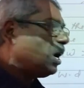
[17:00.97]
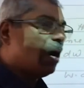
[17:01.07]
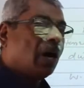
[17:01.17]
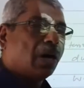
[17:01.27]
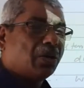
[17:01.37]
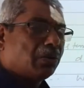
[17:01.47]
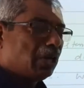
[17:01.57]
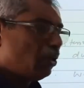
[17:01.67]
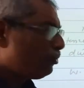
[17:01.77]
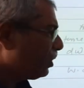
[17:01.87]
r to
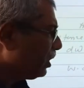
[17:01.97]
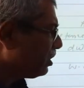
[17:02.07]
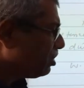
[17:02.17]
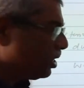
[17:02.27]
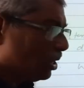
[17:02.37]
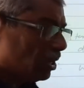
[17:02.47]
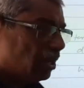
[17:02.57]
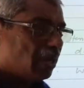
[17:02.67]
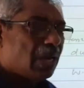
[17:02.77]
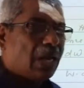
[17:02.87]

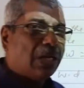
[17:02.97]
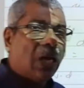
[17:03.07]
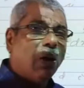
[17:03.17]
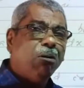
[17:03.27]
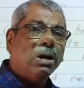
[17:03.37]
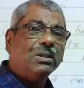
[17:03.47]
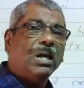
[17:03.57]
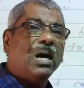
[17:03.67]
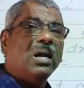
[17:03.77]
infinity. Now the